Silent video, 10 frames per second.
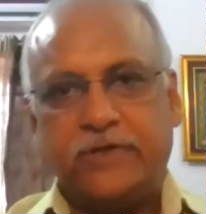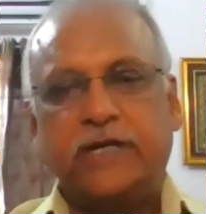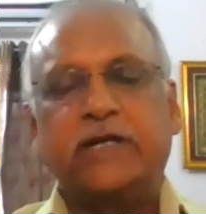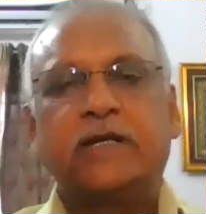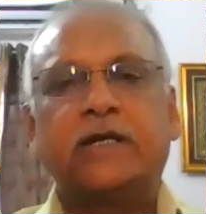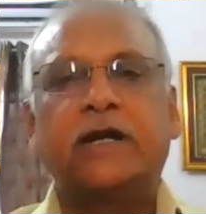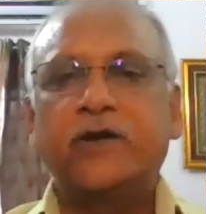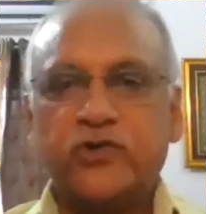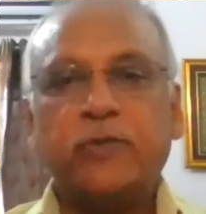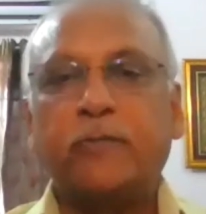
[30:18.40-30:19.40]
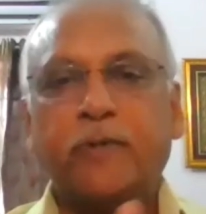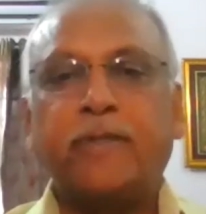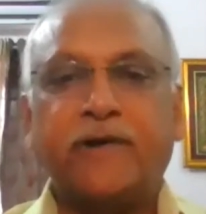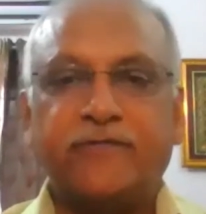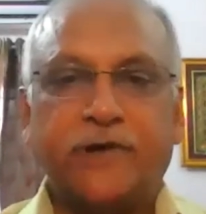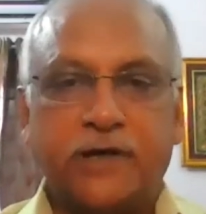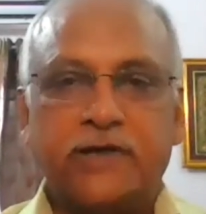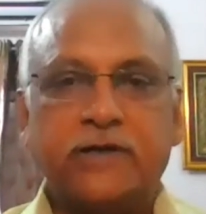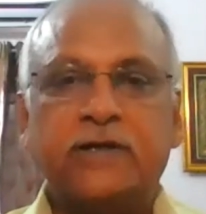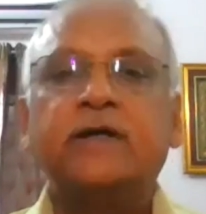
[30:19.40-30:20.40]
right? And you should be prepared for it.
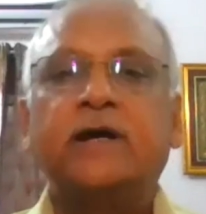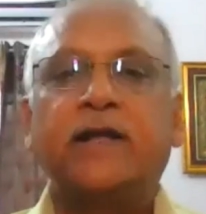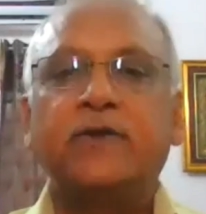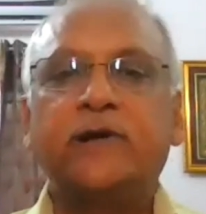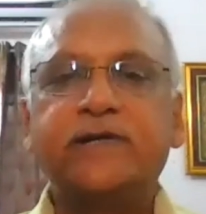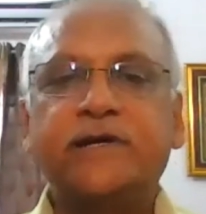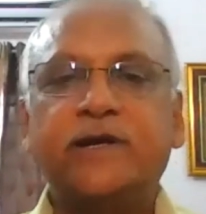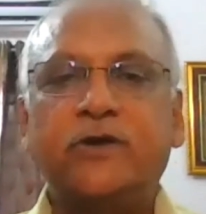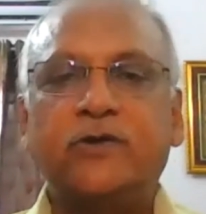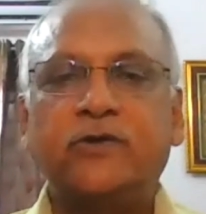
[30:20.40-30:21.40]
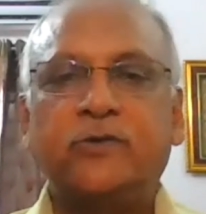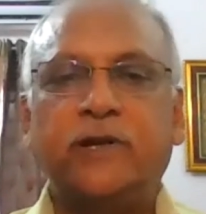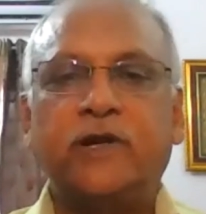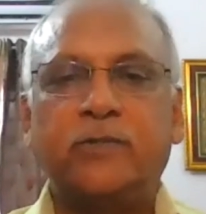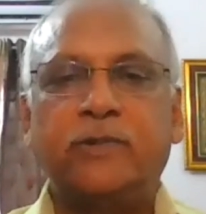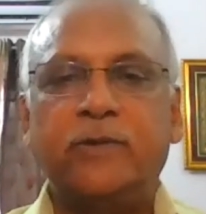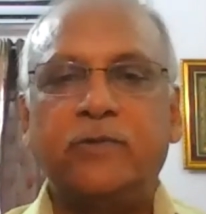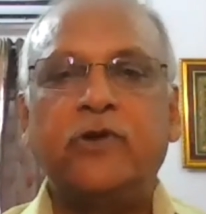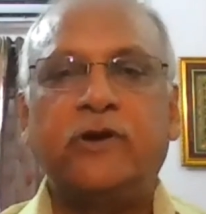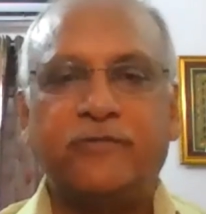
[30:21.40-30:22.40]
Otherwise, then, you may not be
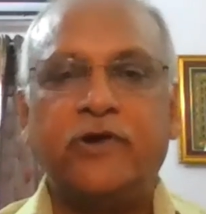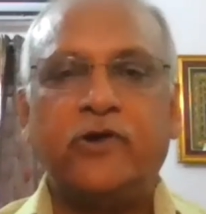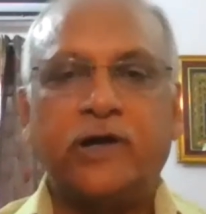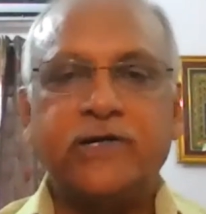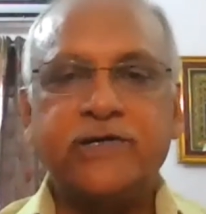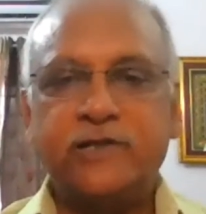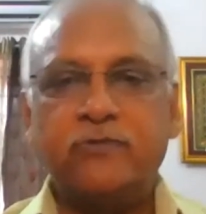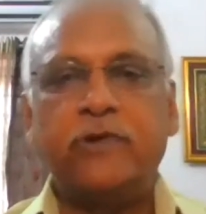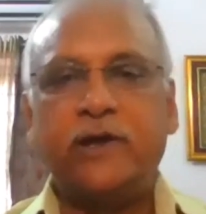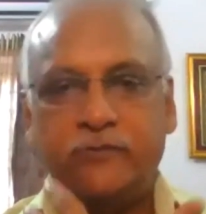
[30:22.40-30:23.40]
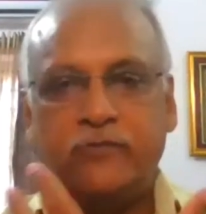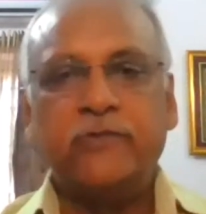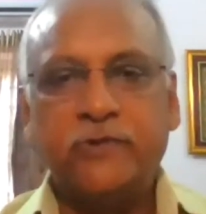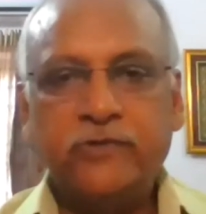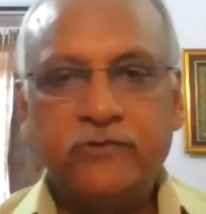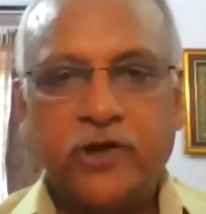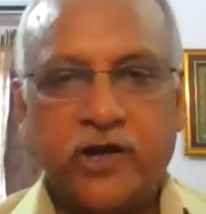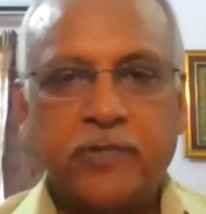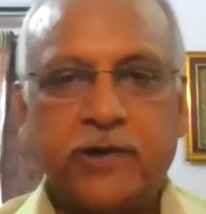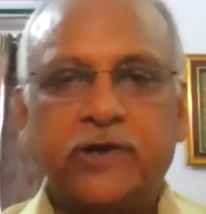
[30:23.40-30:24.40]
able to defend your country the way you're
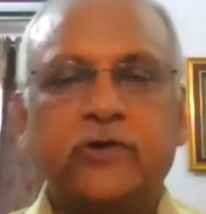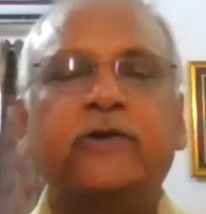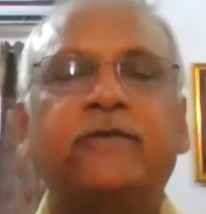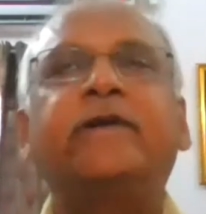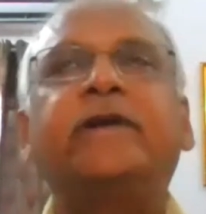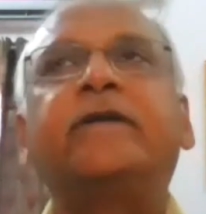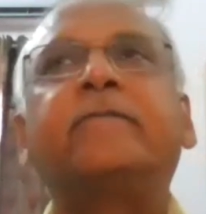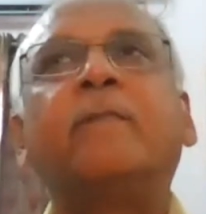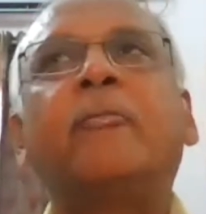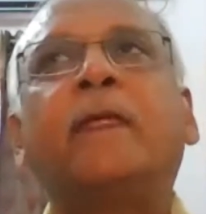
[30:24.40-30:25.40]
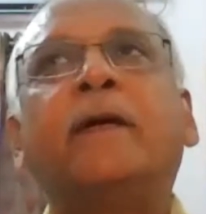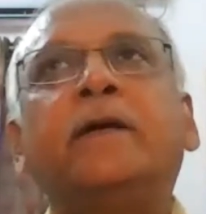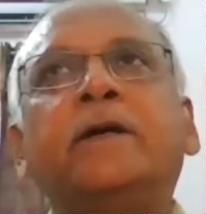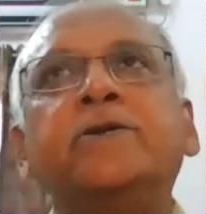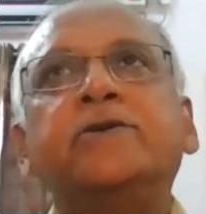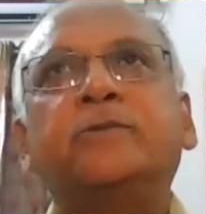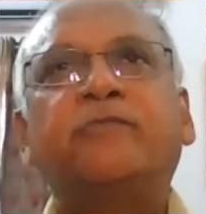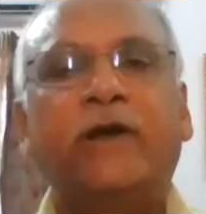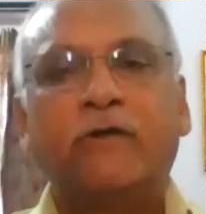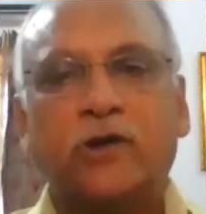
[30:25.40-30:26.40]
expected to defend. So
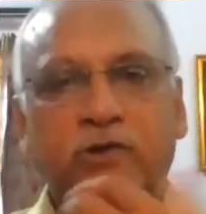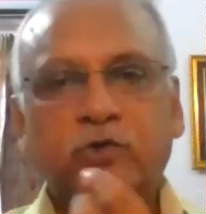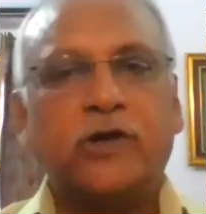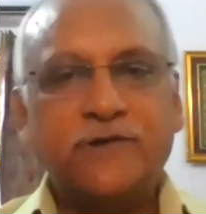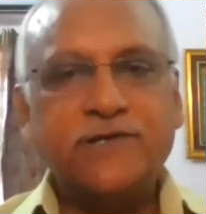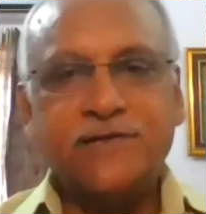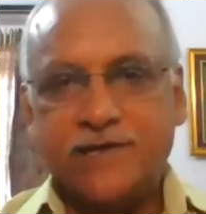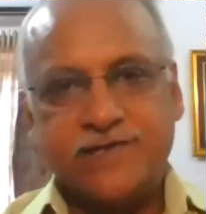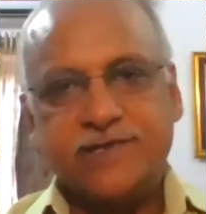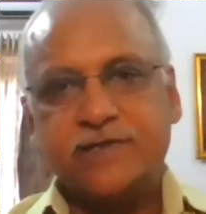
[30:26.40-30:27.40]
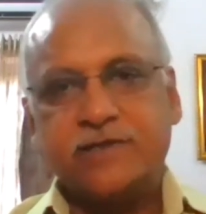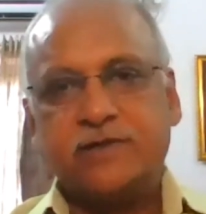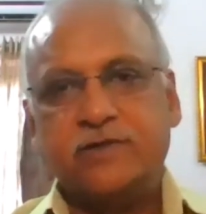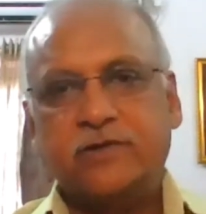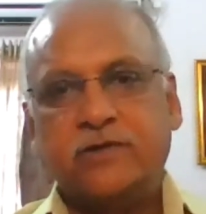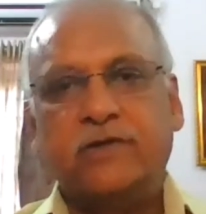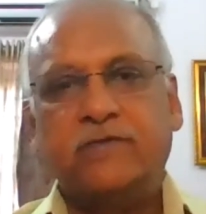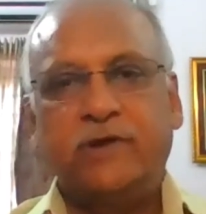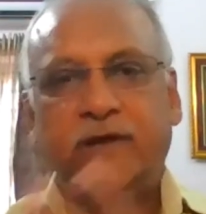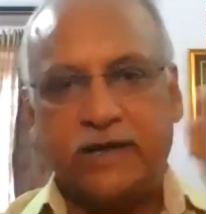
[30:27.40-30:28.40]
we have got two adversaries.
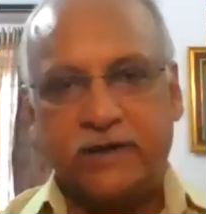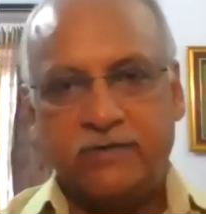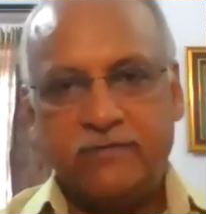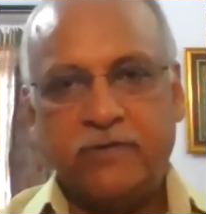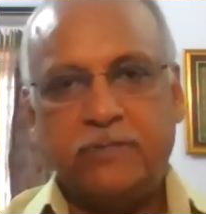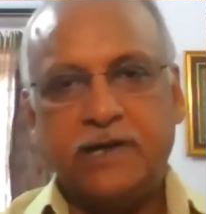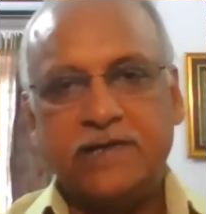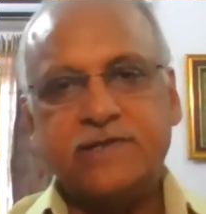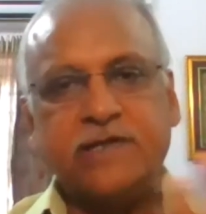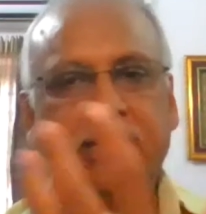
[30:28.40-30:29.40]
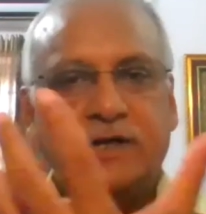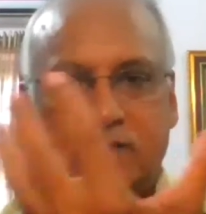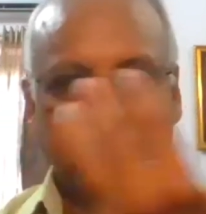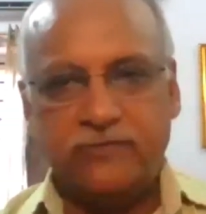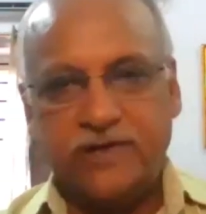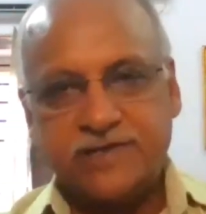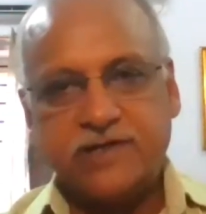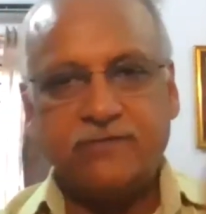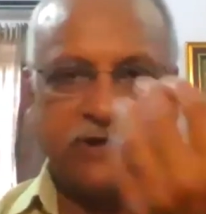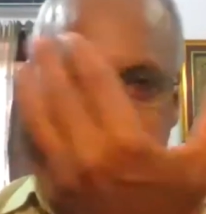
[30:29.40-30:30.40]
We have Pakistan on the west,
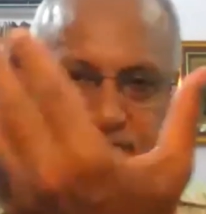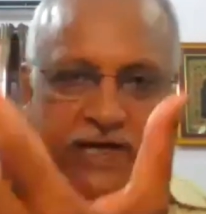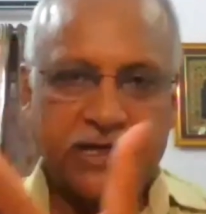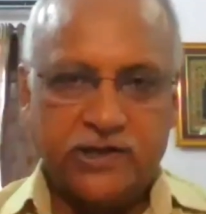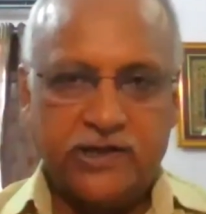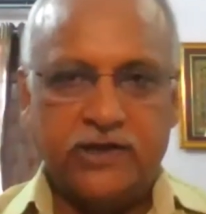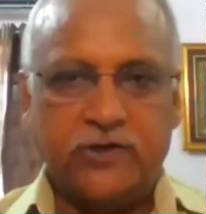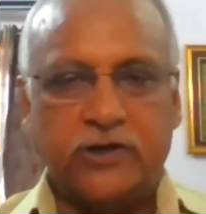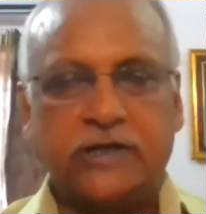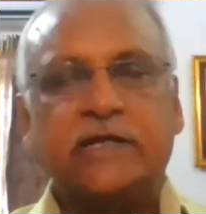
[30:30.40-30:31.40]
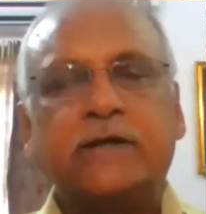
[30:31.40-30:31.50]
and we have China on the north.